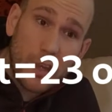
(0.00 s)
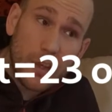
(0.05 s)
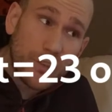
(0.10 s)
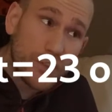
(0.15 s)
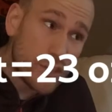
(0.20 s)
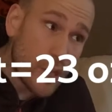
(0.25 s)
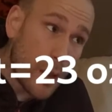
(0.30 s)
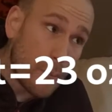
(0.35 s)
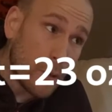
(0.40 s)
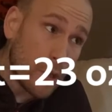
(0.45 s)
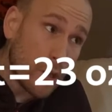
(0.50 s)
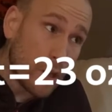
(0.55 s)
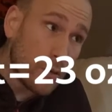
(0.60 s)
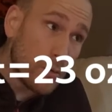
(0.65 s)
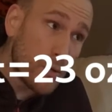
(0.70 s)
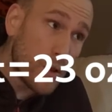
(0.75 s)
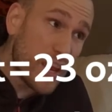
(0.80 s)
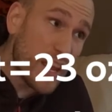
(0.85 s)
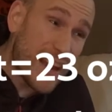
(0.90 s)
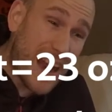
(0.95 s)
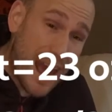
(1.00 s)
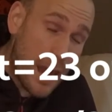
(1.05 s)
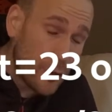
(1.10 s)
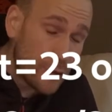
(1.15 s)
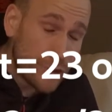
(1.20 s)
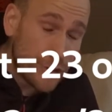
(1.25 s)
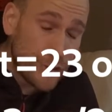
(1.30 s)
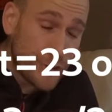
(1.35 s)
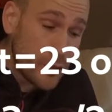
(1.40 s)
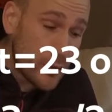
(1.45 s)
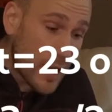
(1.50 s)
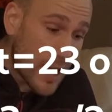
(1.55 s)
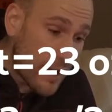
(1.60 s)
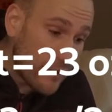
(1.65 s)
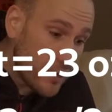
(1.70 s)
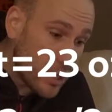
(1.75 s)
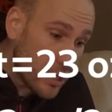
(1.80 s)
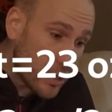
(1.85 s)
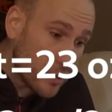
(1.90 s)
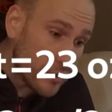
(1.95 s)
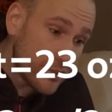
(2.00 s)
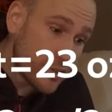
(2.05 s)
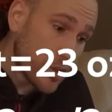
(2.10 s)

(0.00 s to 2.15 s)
Some are an ounce or two heavier,